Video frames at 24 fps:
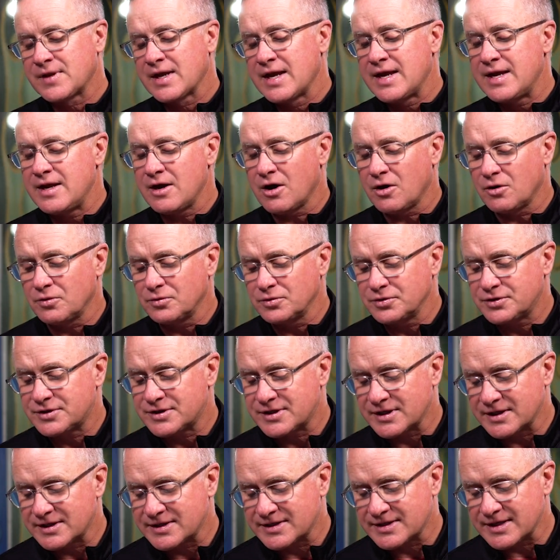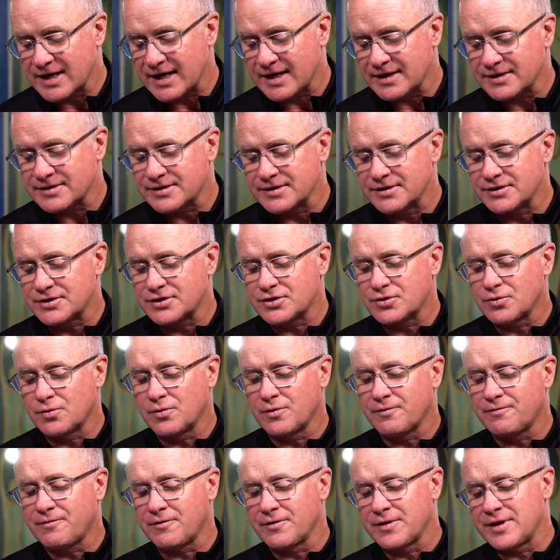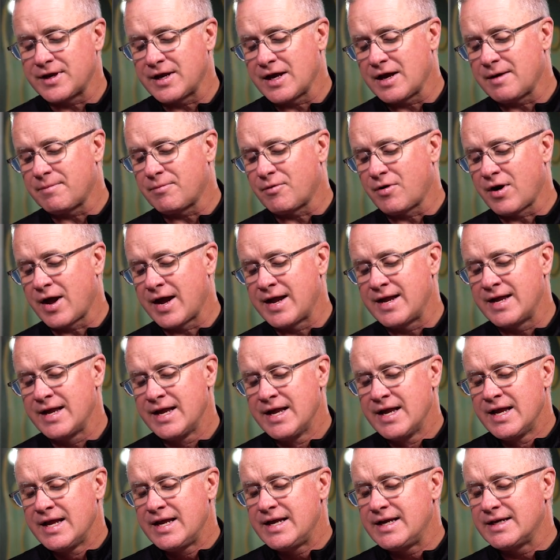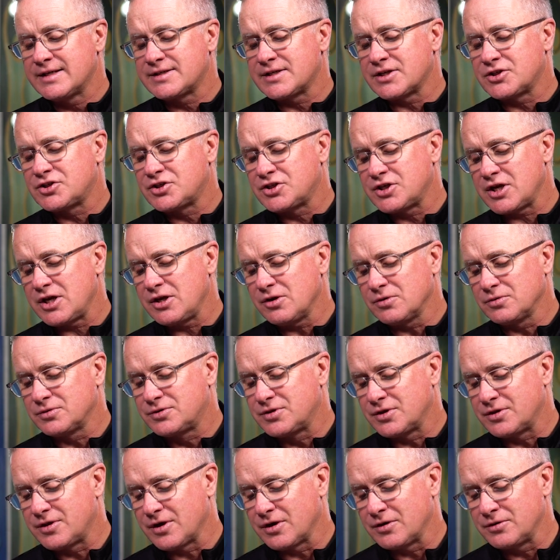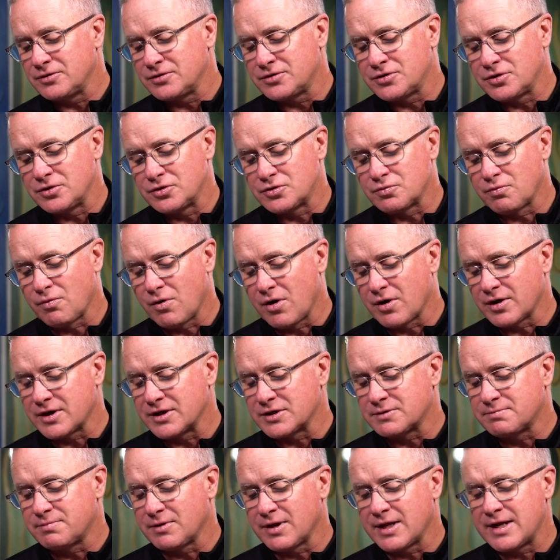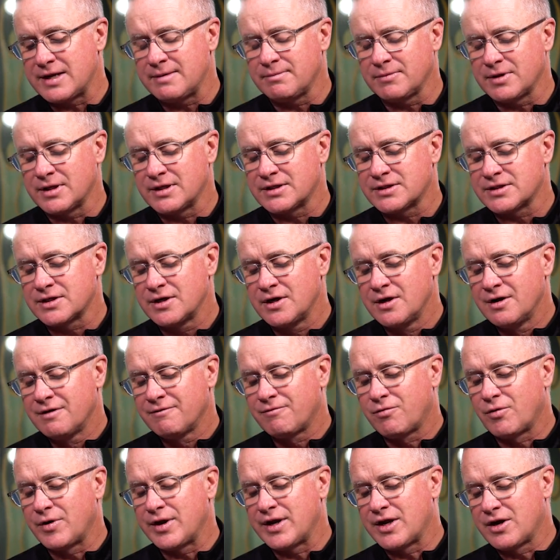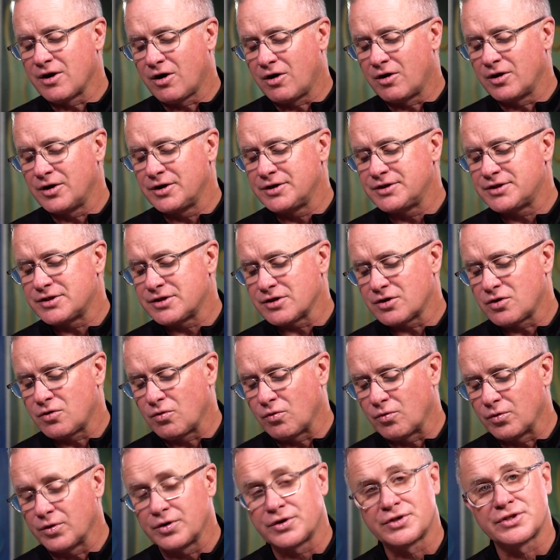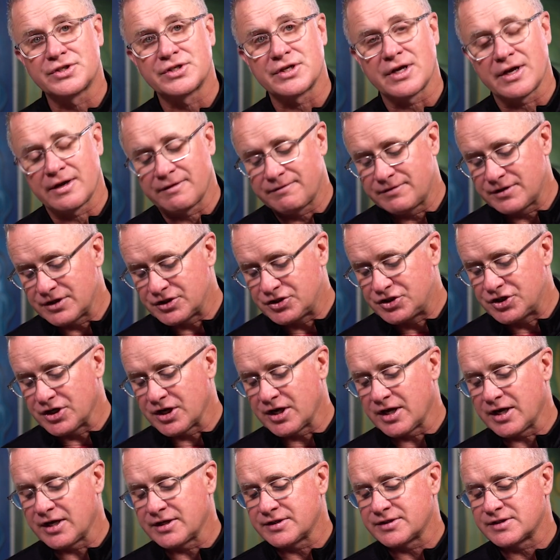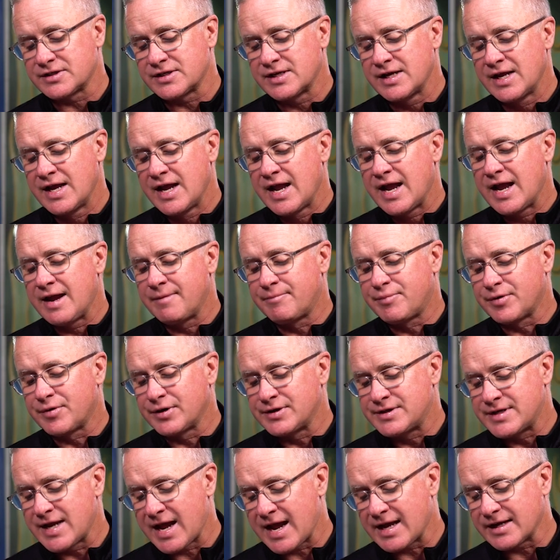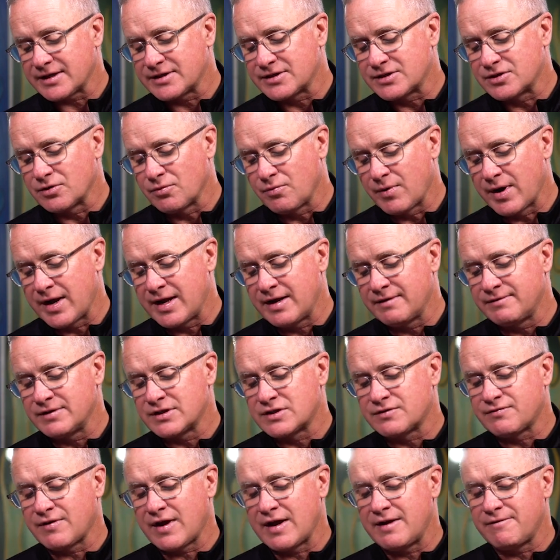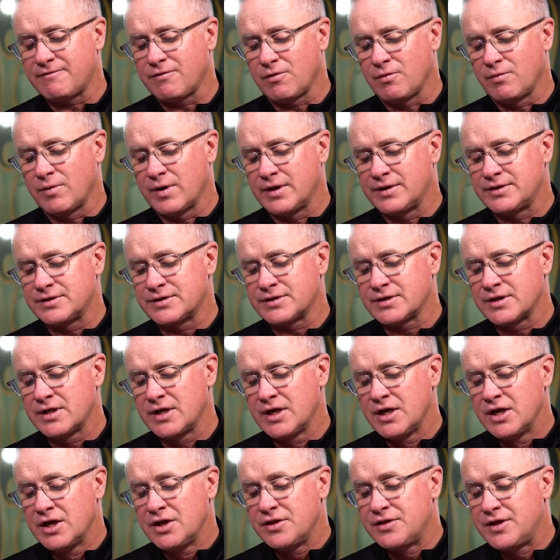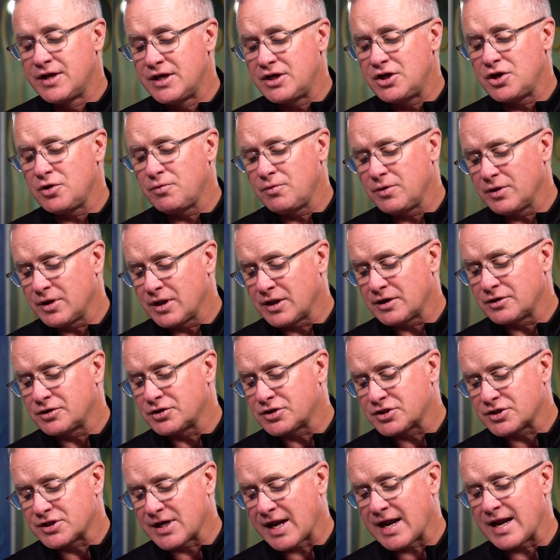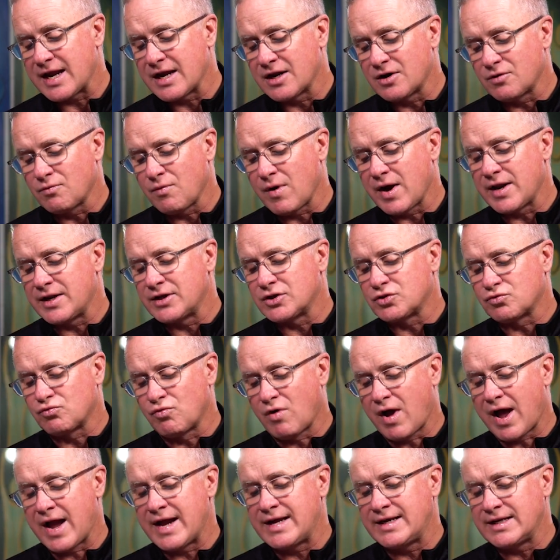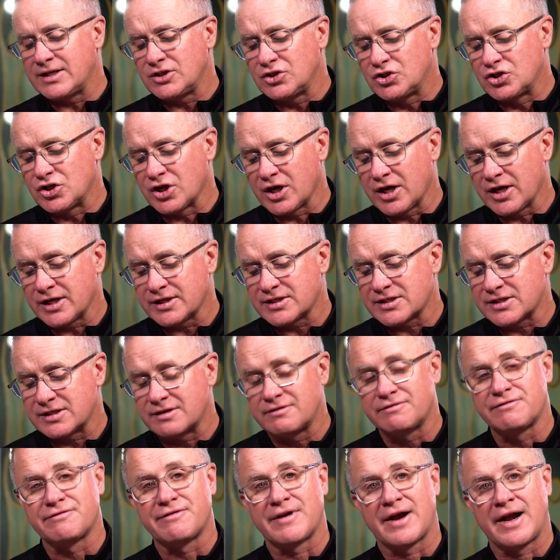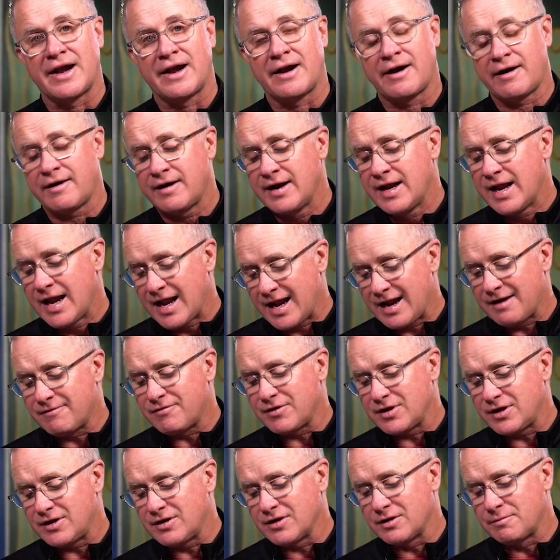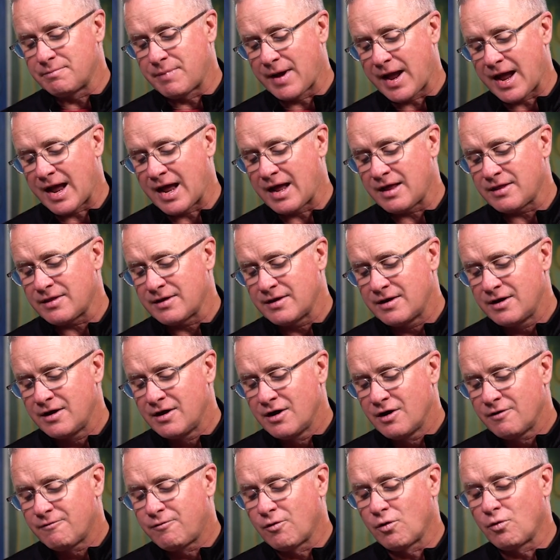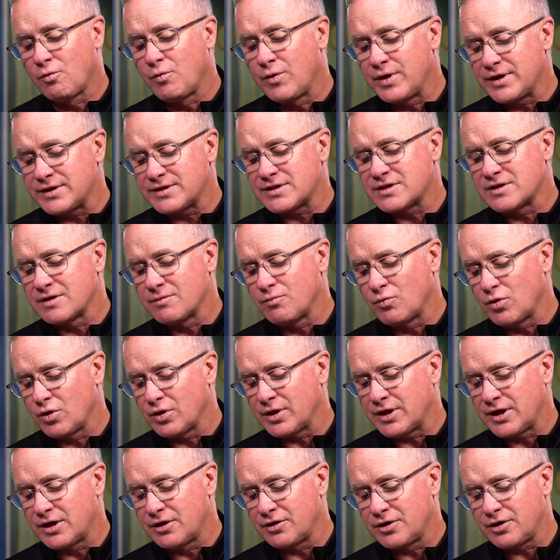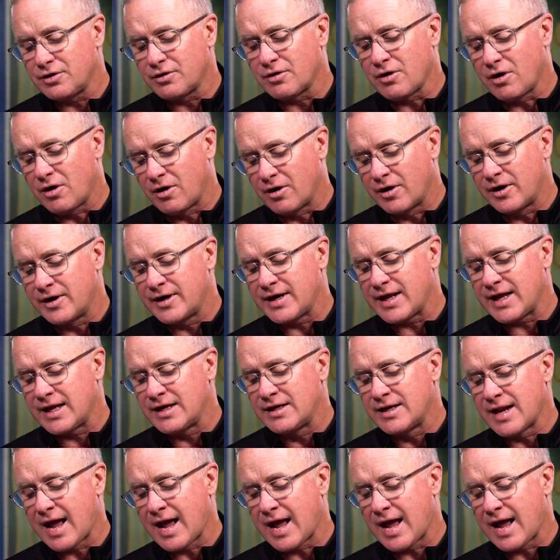He holds success in store for the upright. He is a shield to those whose walk is blameless, for he guards the course of the just and protects the way of his faithful ones. Then you will understand what is right and just and fair, every good path. For wisdom will enter your heart, and